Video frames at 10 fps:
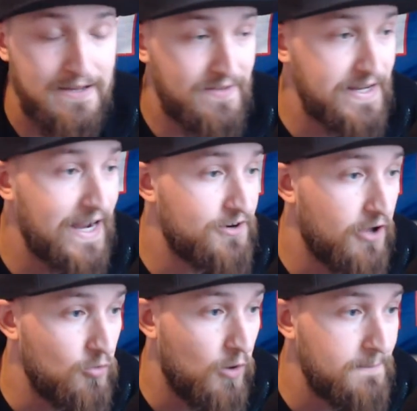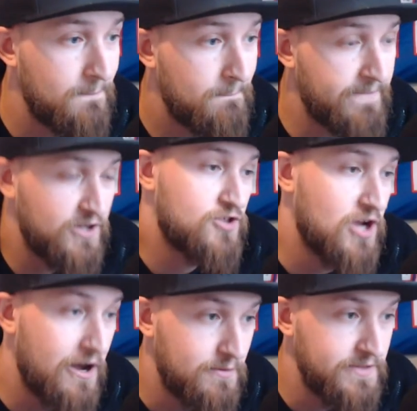Then he had another one. Then you just
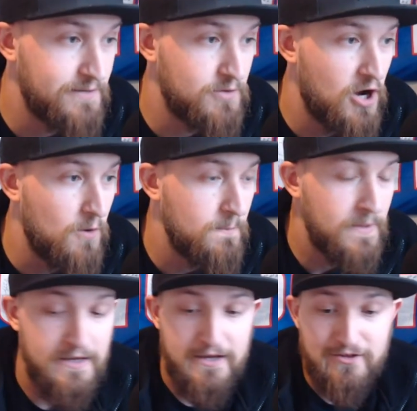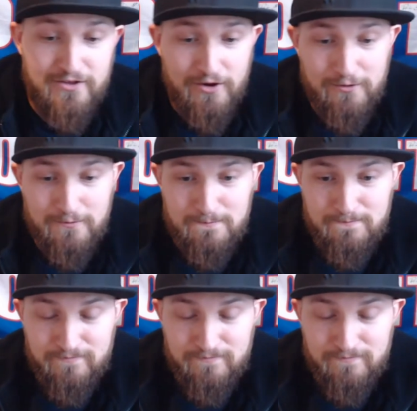caught him and let him go. So